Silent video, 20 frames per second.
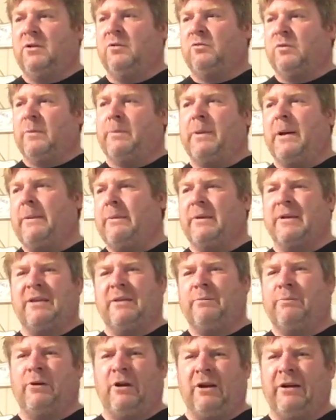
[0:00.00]

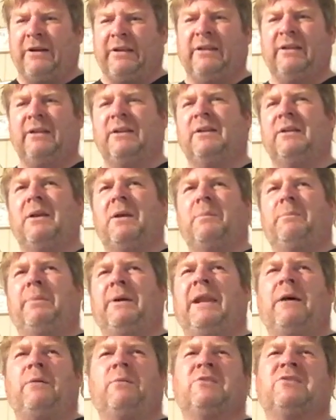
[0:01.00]
Republican Party,
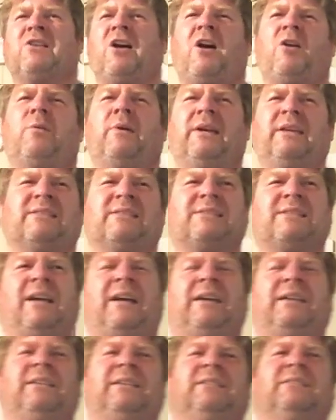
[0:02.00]
but I was always
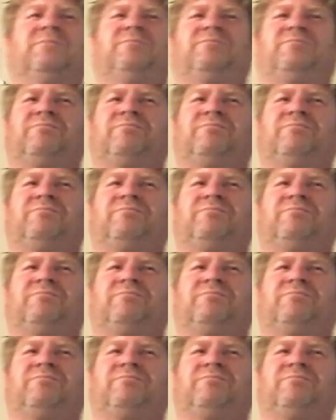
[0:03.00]
kind of